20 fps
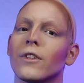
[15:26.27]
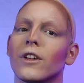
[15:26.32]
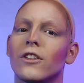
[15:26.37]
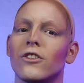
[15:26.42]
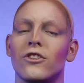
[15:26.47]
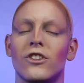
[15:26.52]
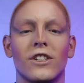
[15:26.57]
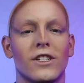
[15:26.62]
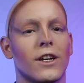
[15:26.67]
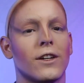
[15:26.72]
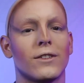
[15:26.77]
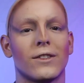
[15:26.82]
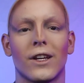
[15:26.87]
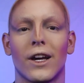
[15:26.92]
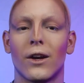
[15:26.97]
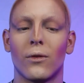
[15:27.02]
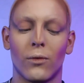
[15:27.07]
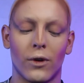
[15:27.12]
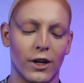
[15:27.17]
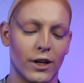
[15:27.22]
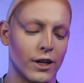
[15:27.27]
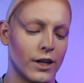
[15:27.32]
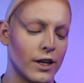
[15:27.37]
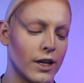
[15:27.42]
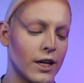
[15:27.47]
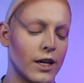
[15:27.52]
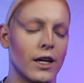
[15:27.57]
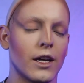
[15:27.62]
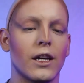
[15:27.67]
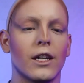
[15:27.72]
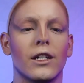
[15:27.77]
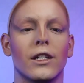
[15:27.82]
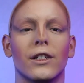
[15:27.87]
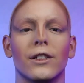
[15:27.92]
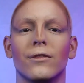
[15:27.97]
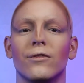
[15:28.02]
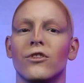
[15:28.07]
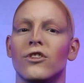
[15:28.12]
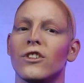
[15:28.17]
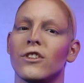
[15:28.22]
She's outside wanting to get
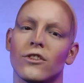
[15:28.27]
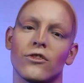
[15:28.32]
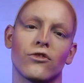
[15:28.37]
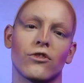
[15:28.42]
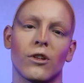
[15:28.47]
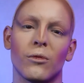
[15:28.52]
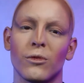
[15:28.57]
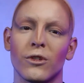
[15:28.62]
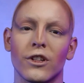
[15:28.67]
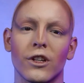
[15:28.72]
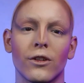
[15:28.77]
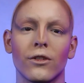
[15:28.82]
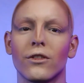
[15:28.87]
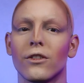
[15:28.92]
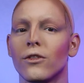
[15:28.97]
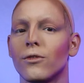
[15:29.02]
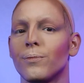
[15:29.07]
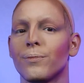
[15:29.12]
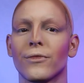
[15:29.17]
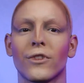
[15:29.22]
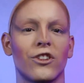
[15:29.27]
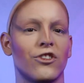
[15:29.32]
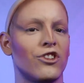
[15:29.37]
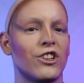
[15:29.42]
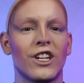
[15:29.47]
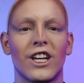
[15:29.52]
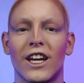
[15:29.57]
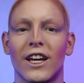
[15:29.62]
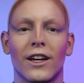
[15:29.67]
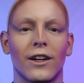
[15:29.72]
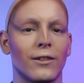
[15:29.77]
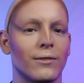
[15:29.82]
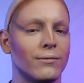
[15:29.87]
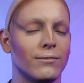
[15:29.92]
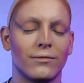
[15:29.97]
in. She's in trouble though, so she can't.